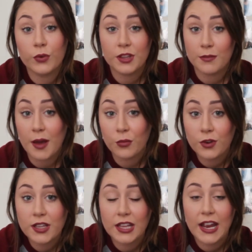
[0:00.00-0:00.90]
with a
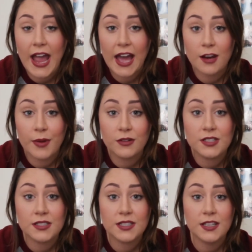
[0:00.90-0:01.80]
memory that I had about
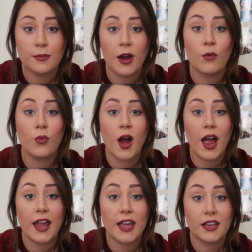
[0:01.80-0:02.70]
Disney, about
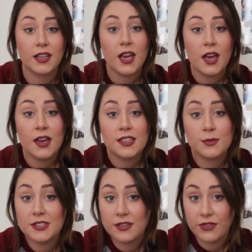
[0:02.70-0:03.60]
why a
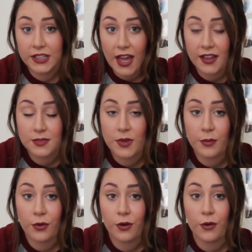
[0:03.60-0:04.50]
specific cast
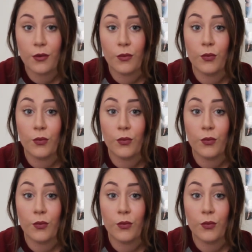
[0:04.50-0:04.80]
member,